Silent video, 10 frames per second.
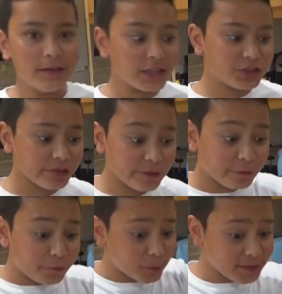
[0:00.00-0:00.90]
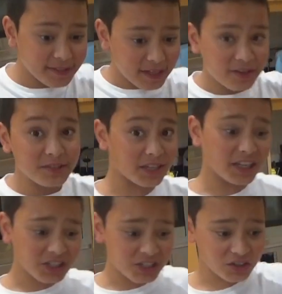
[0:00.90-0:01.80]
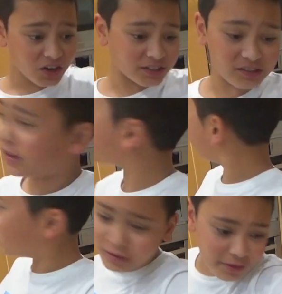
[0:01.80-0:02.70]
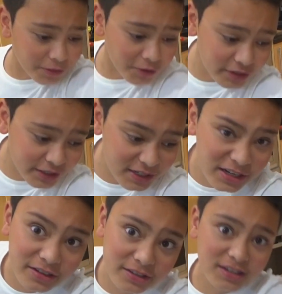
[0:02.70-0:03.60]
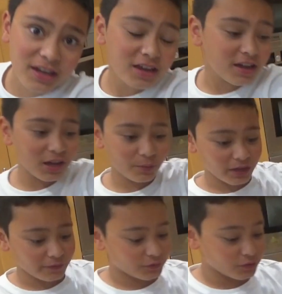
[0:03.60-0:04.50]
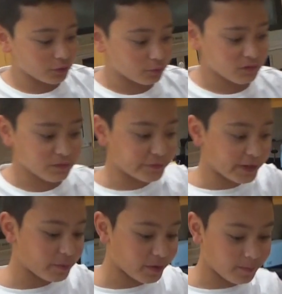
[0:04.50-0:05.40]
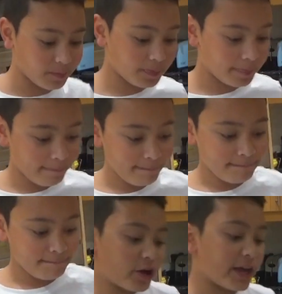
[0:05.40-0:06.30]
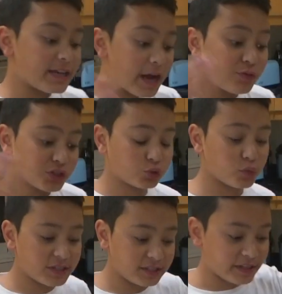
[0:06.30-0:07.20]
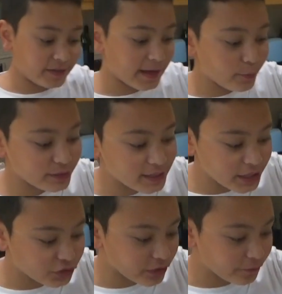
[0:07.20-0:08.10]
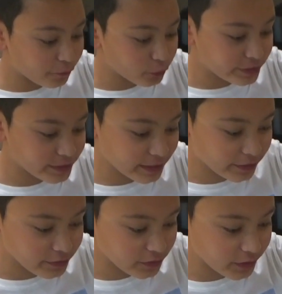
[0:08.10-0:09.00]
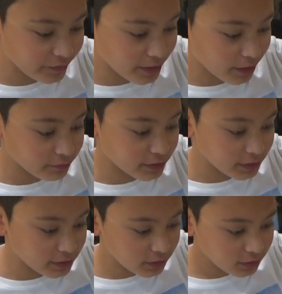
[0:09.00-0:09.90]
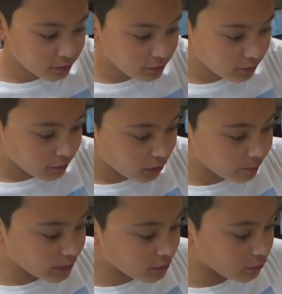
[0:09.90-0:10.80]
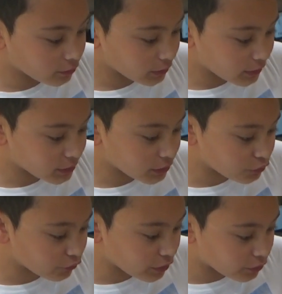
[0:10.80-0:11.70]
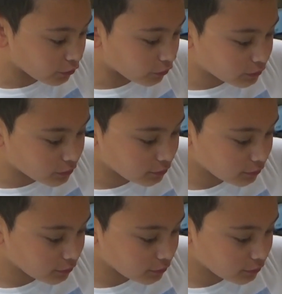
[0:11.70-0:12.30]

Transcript: Literally 40 seconds each side, like another 30 seconds, and we have to flip them. Okay, now let's twist it. That was literally 40 seconds, I even counted. I mean, look, it's already cooked.